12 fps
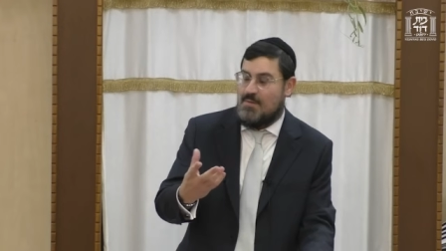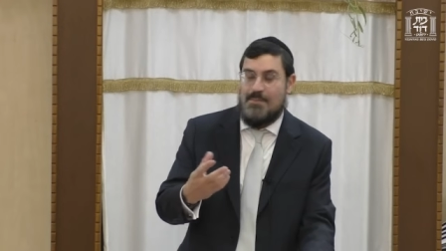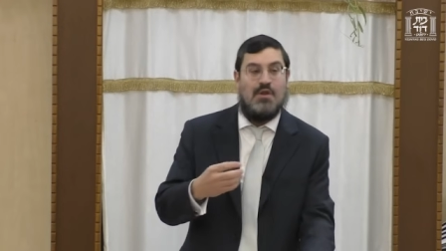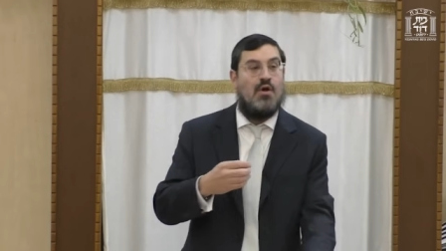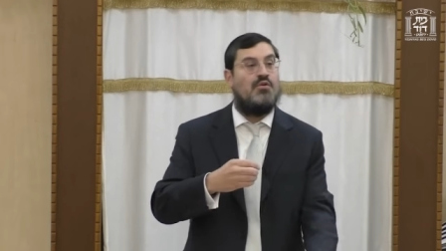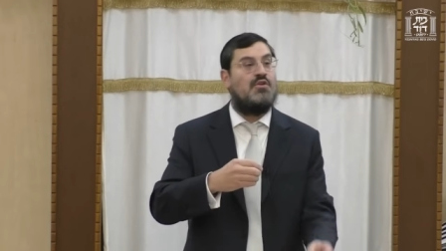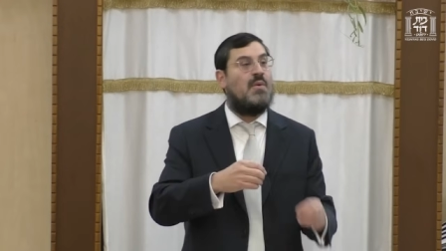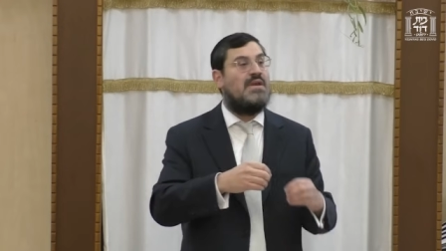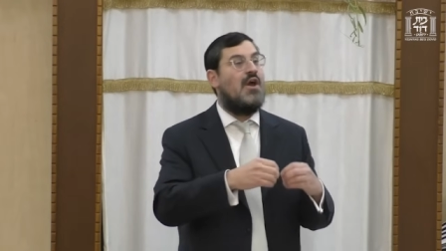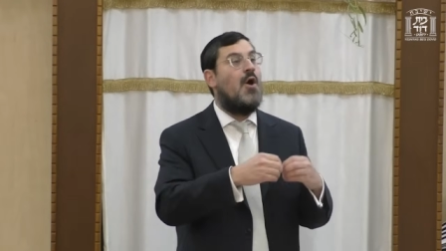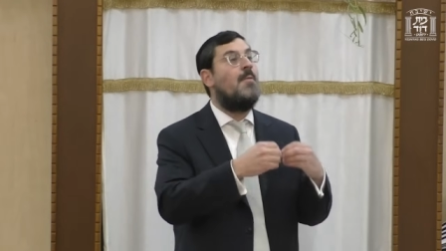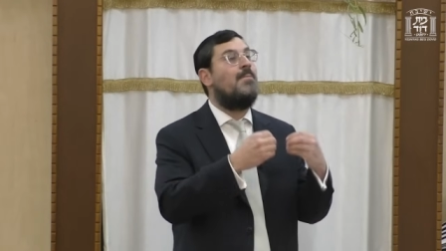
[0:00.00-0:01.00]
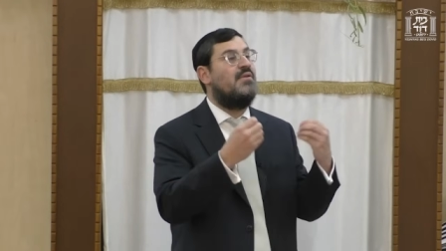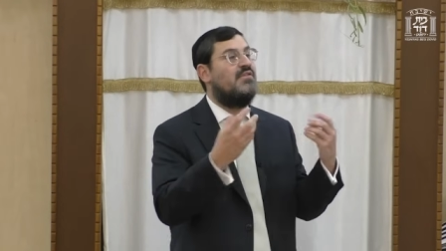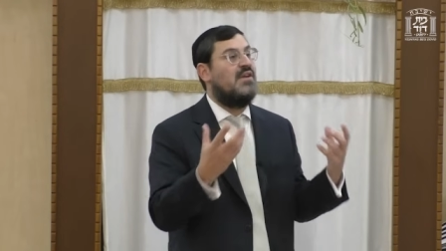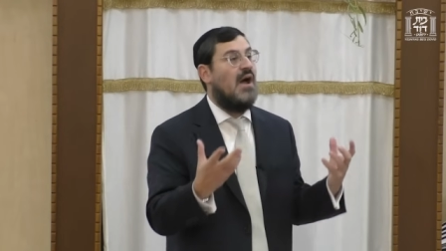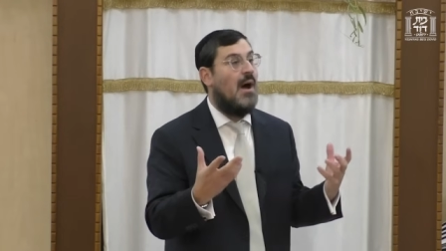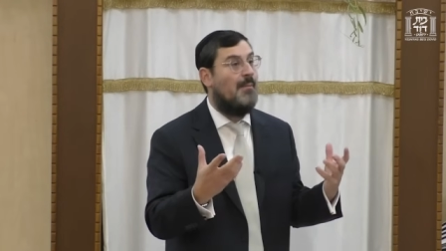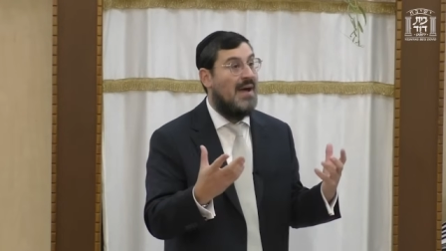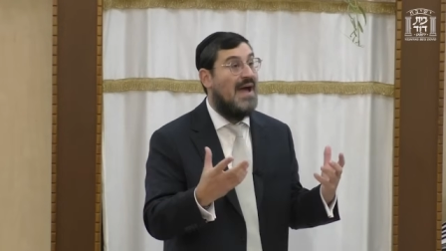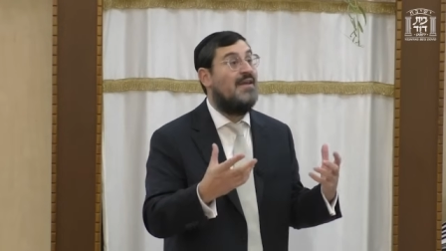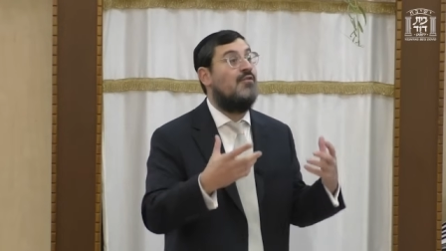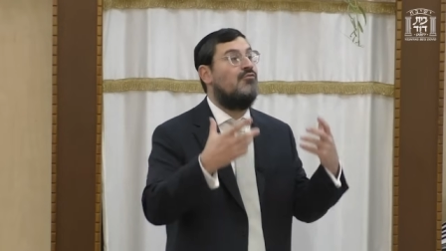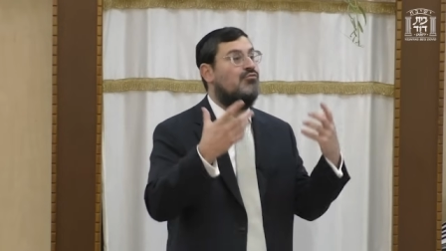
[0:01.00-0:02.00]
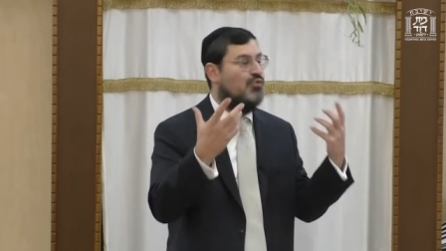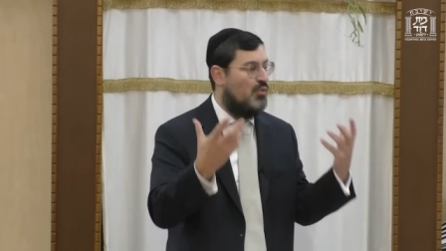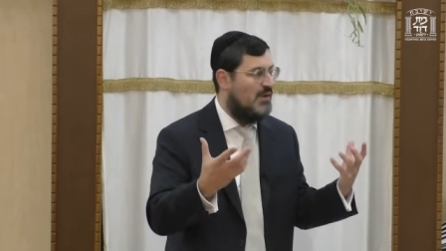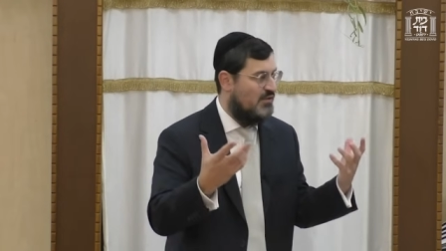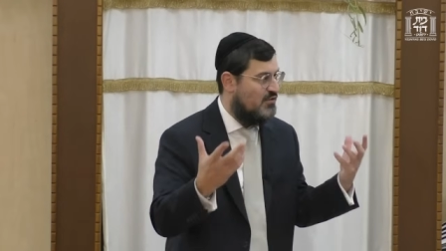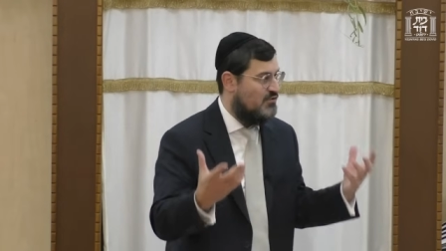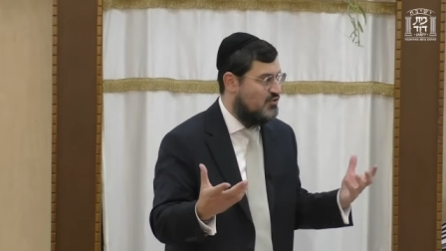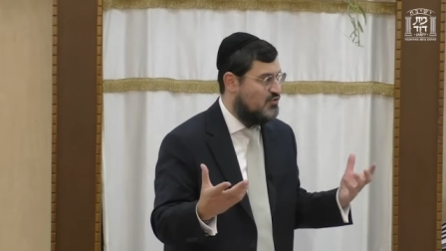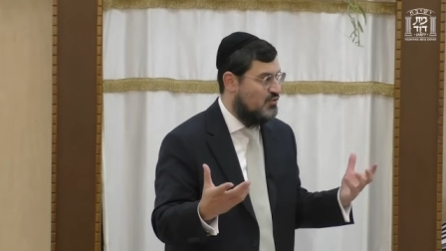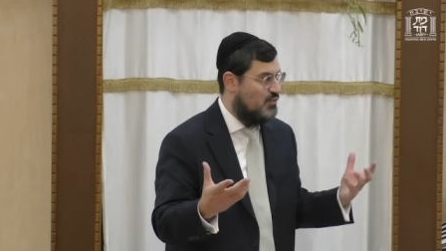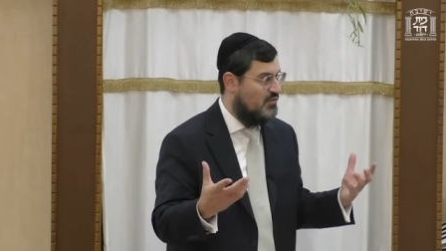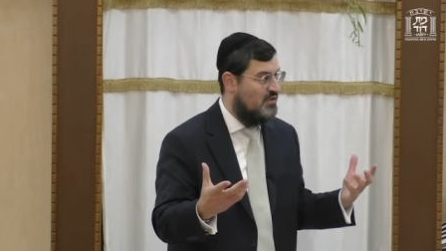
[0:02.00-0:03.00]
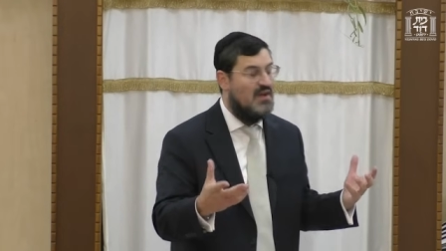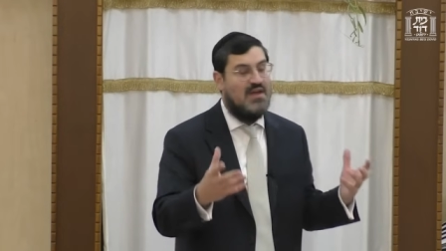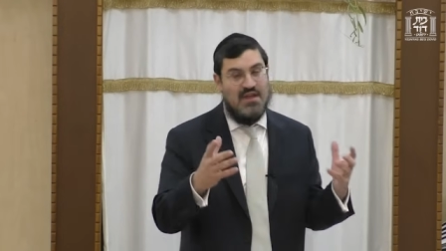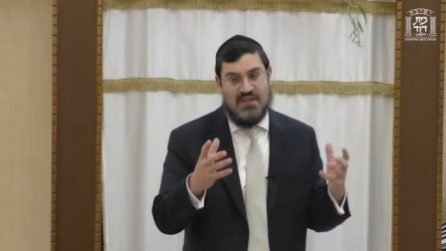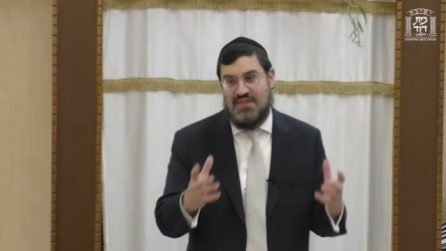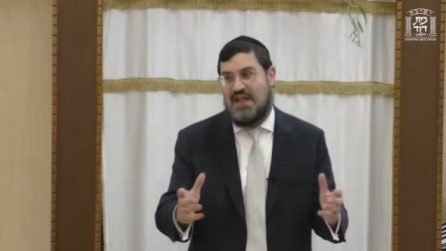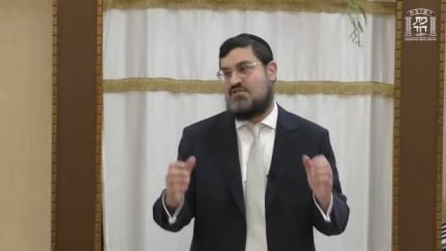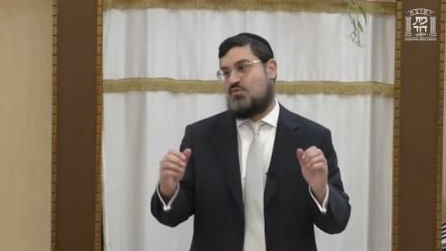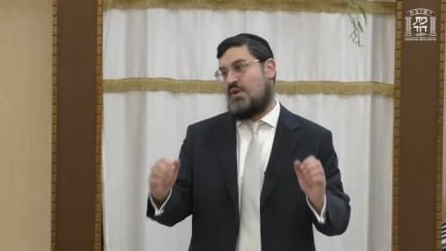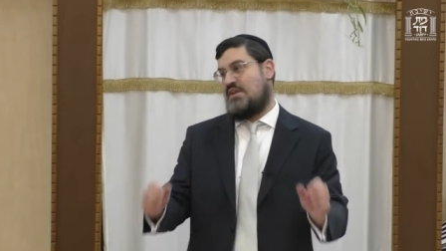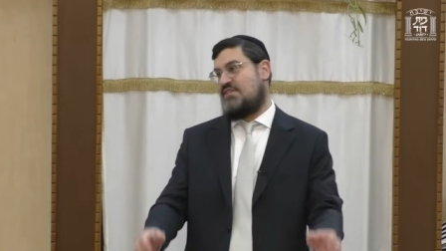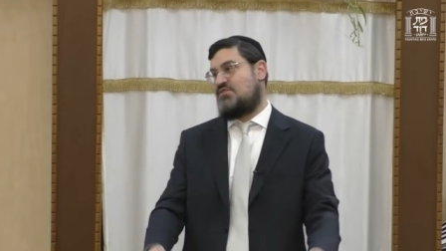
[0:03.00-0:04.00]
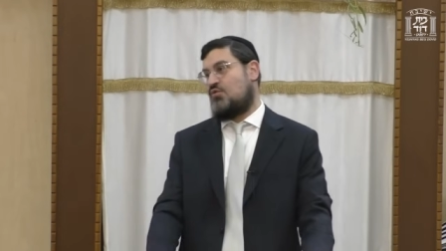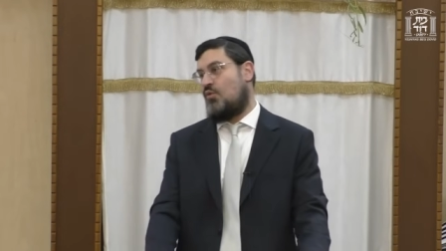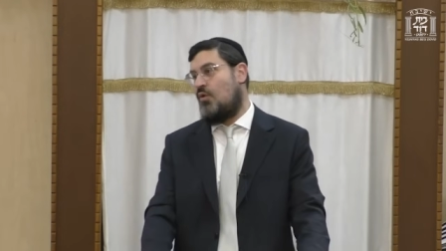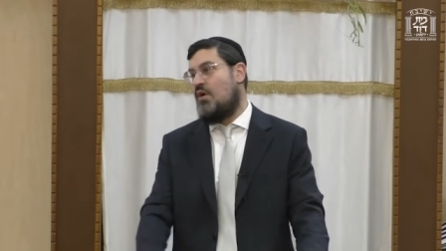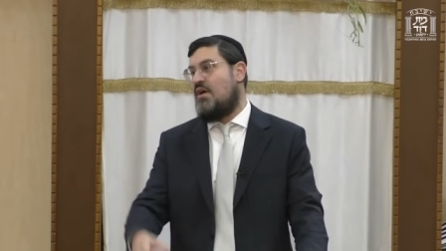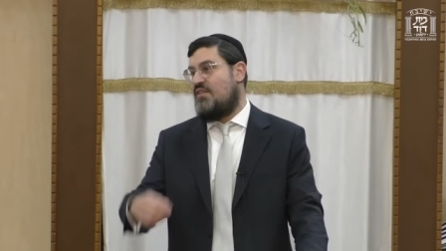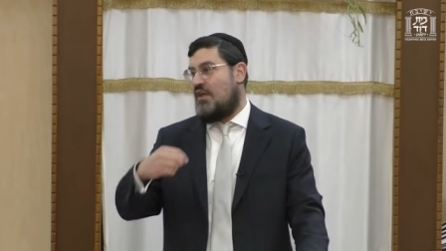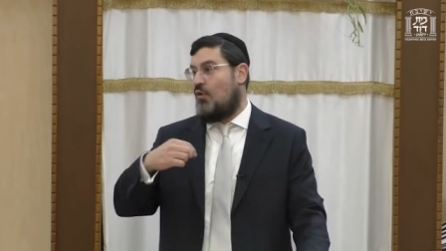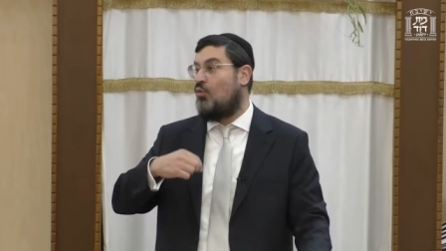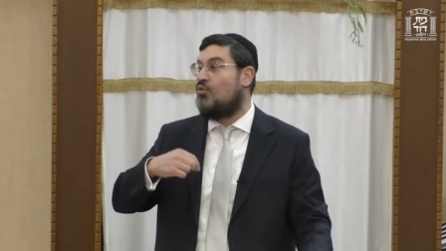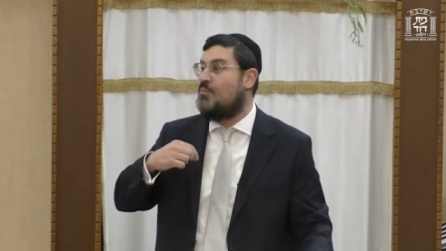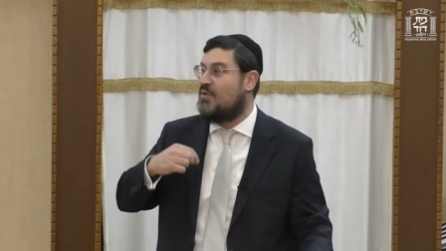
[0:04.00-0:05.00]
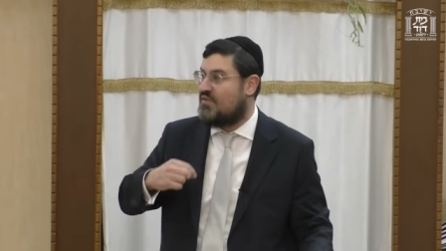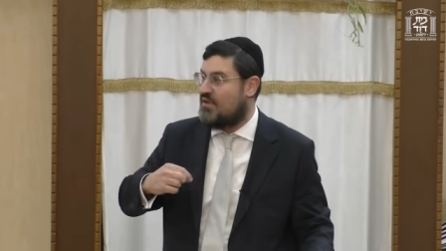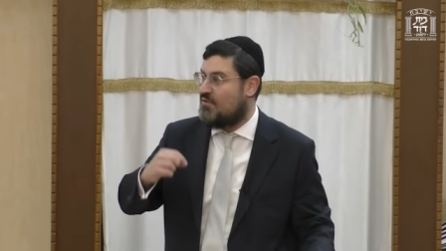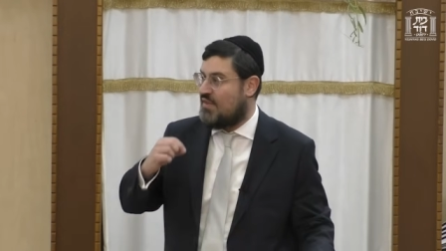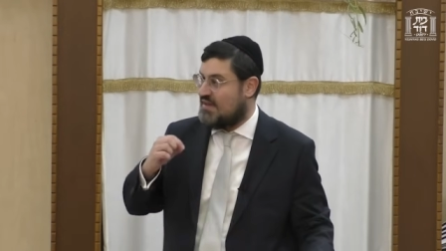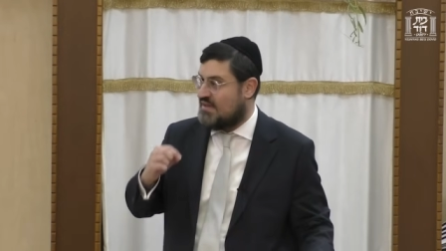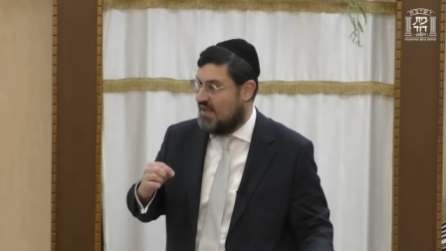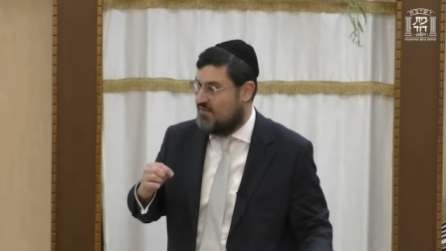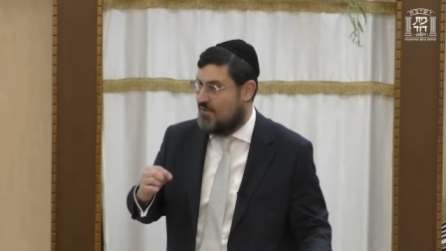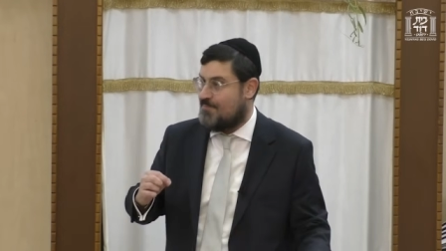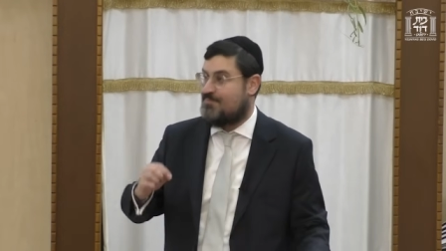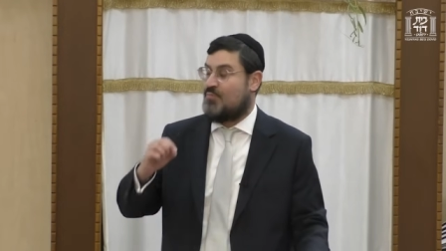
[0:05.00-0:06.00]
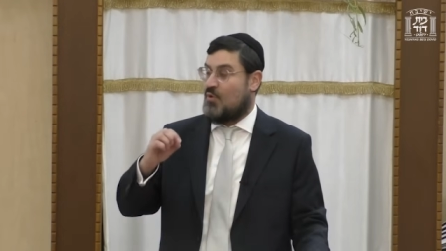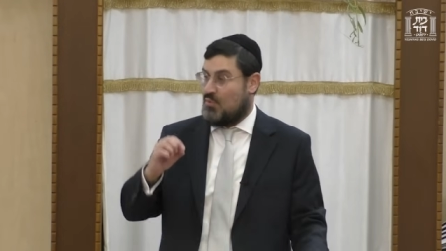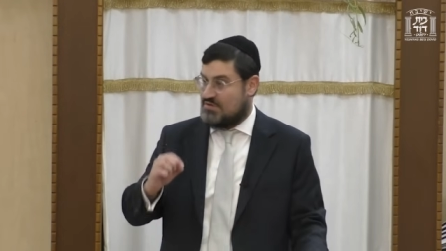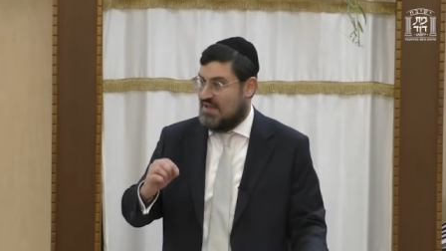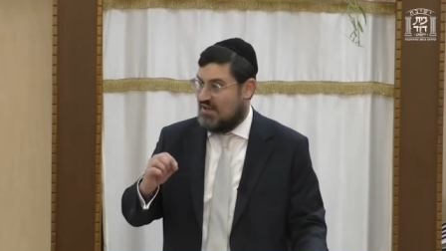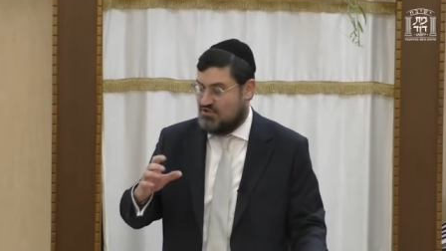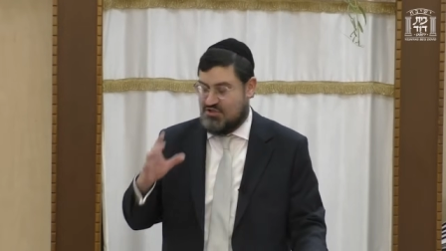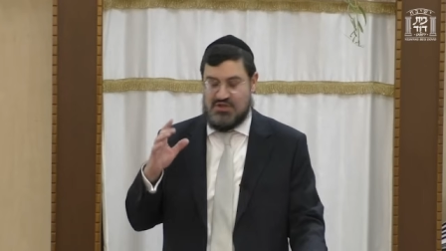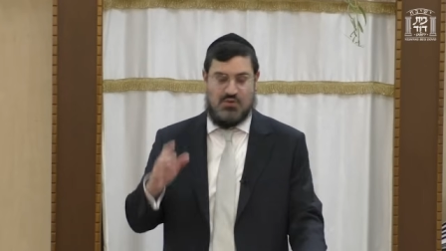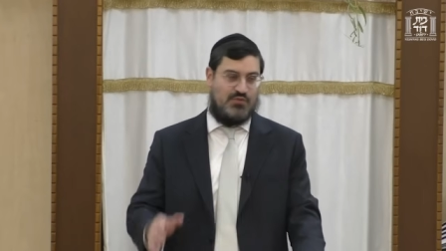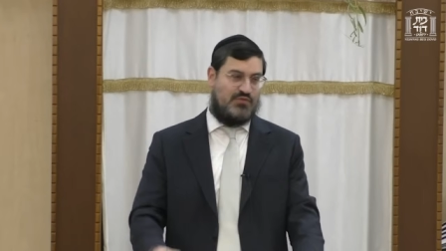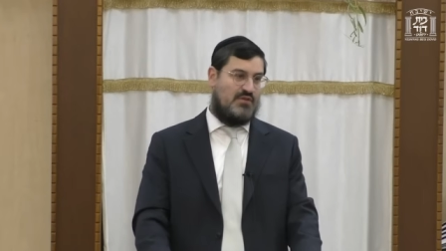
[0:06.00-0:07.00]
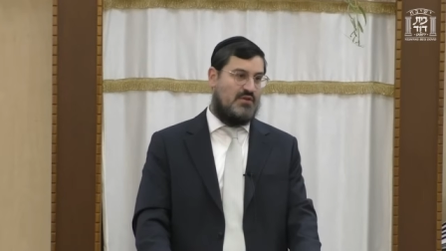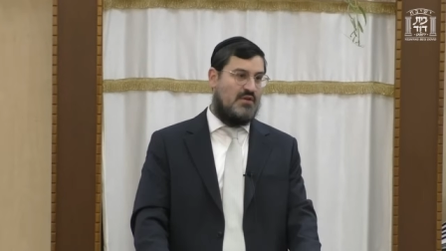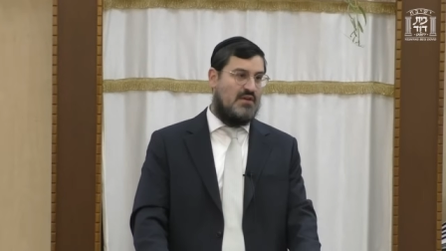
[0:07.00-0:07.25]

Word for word: But only when he opened it up and ruined the suit, that's when he saw that all the material that he gave him was actually used.